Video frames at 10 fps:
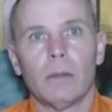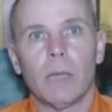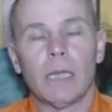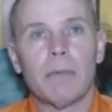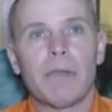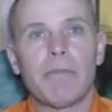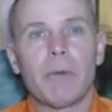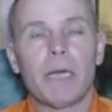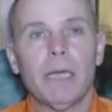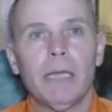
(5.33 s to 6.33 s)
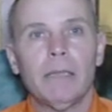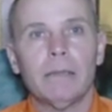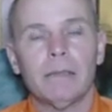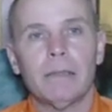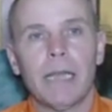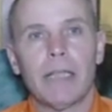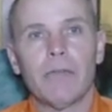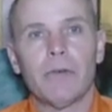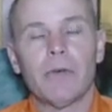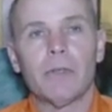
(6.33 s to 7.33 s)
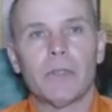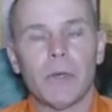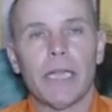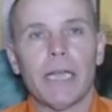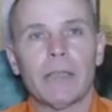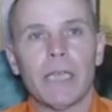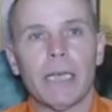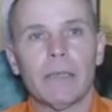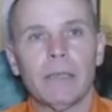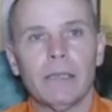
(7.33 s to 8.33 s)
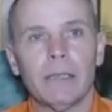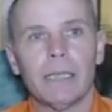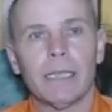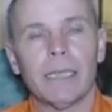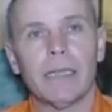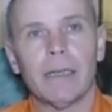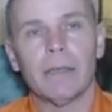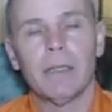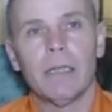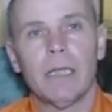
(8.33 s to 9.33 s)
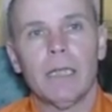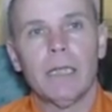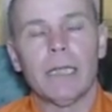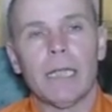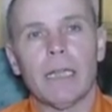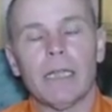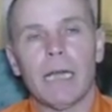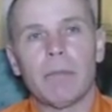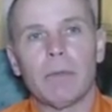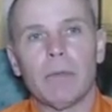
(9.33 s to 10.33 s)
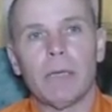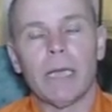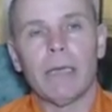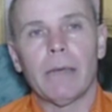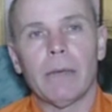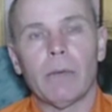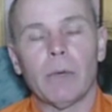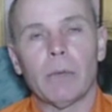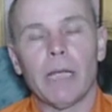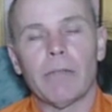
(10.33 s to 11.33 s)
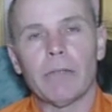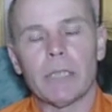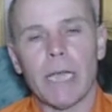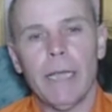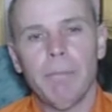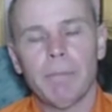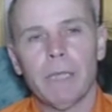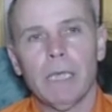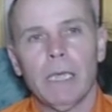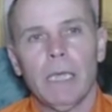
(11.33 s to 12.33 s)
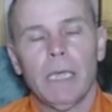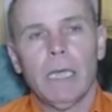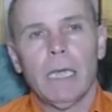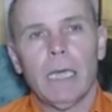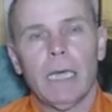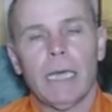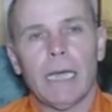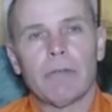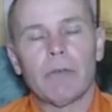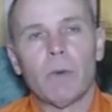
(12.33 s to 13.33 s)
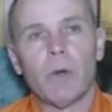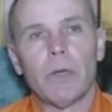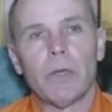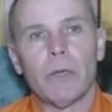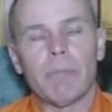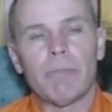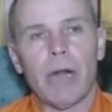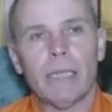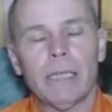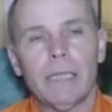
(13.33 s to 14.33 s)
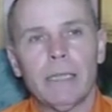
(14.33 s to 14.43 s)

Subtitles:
Welcome everyone. Thank you for joining our channel and taking the time to look at what we have to say. I have to warn you up front,